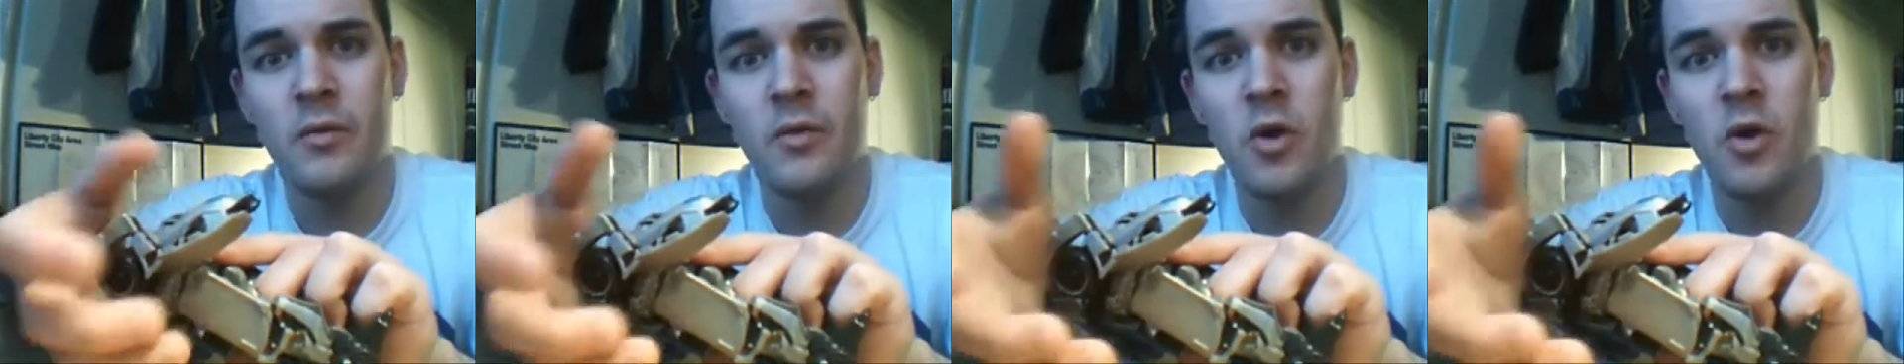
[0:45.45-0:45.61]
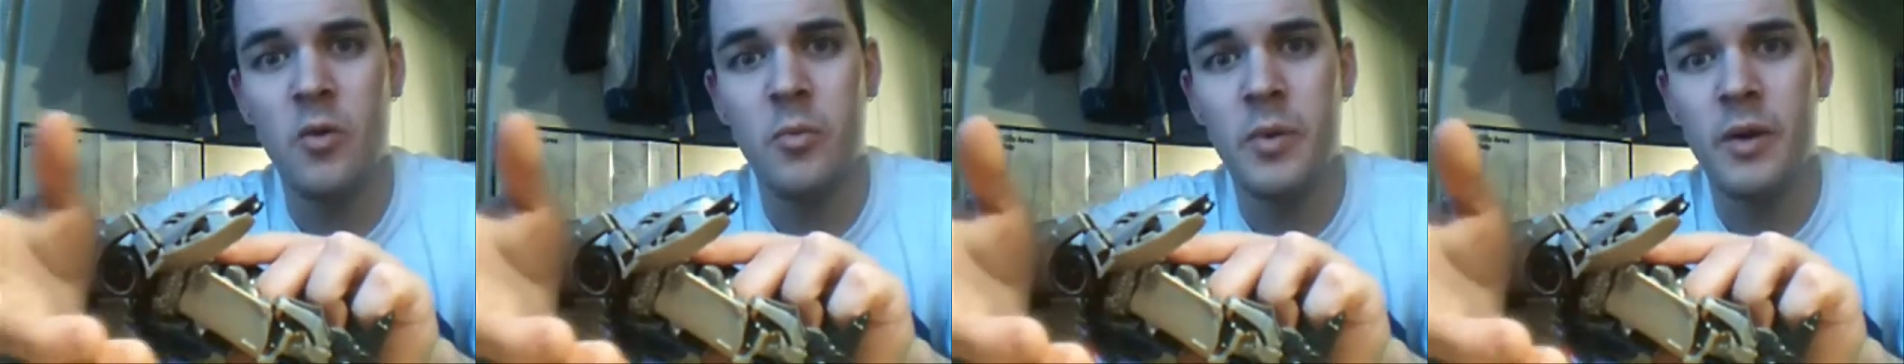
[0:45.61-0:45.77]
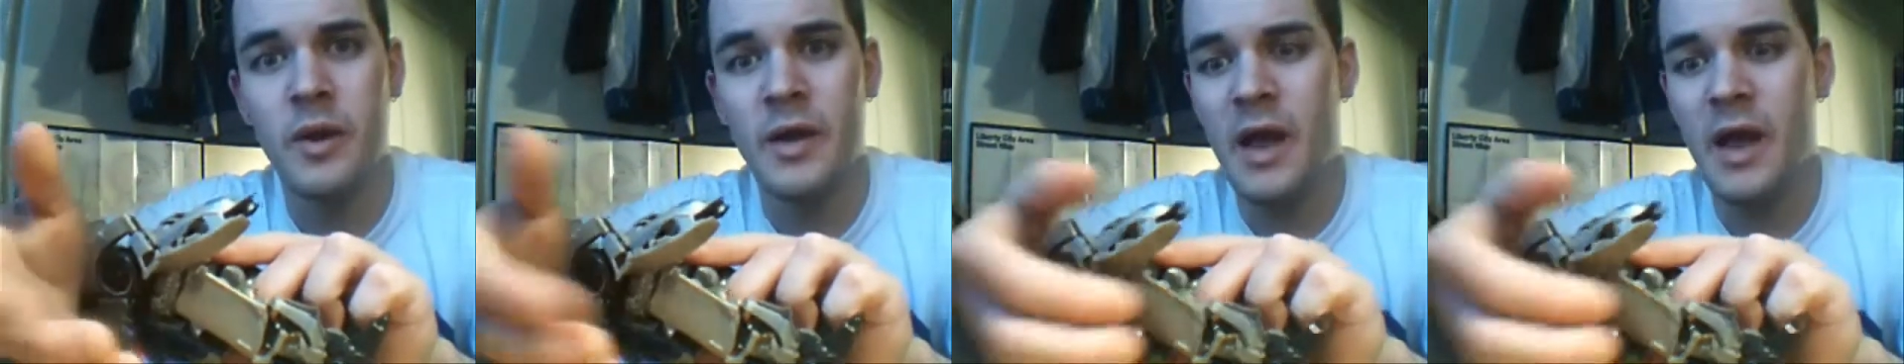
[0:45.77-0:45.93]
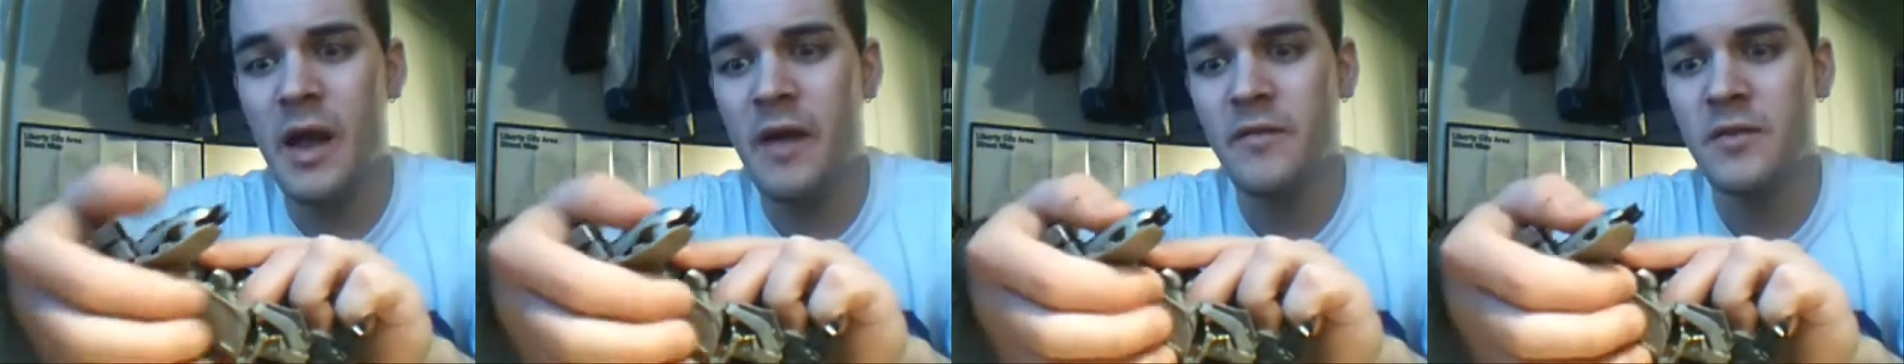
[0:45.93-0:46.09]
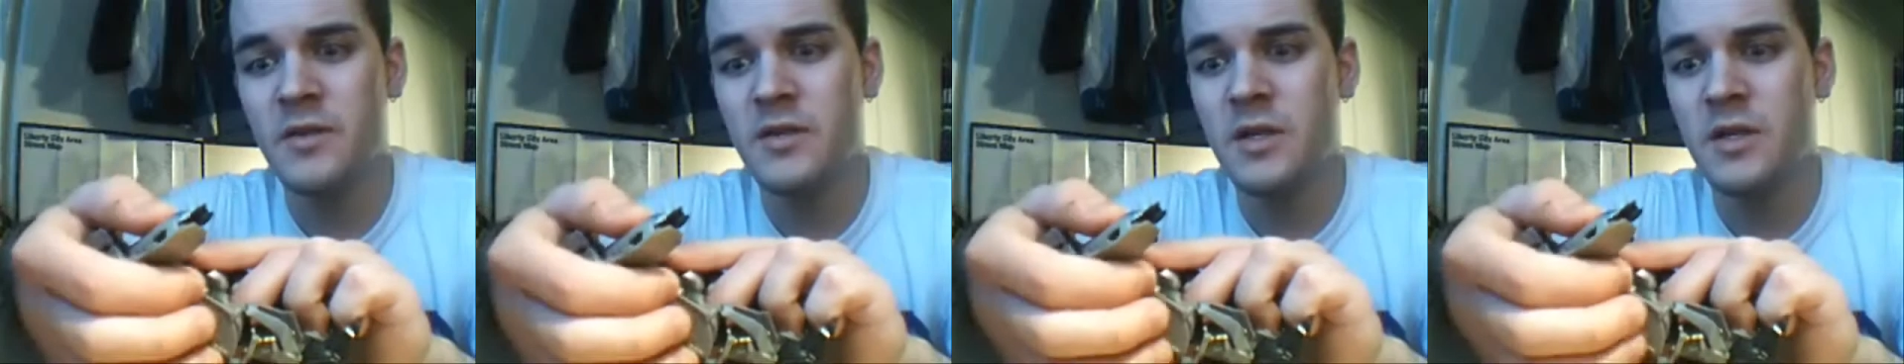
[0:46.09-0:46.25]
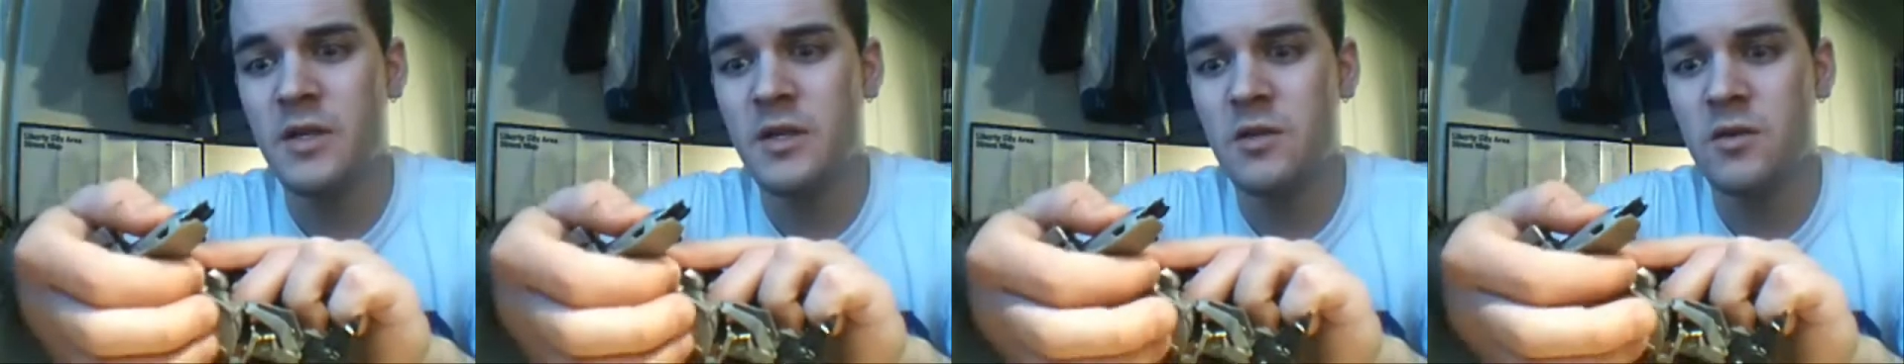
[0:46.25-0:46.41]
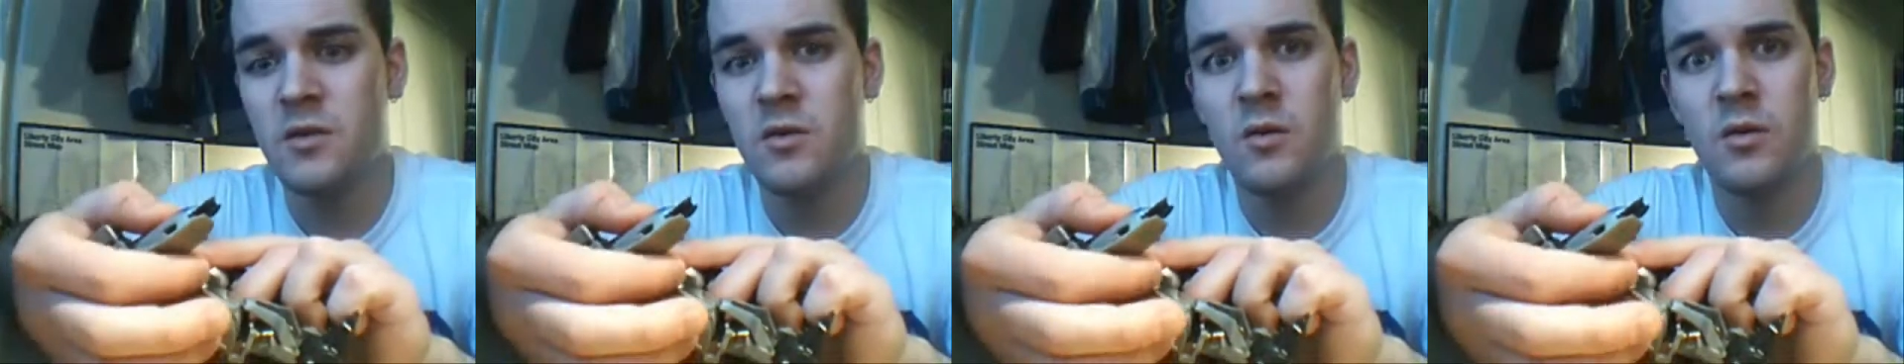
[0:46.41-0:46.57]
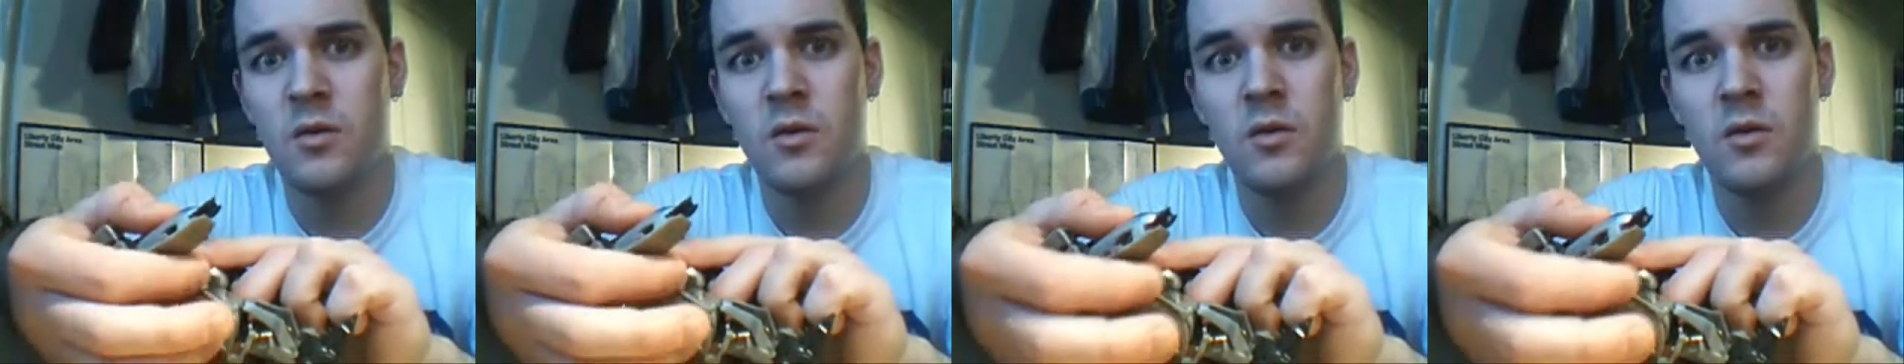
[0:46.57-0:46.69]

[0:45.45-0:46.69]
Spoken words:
open cavities and all.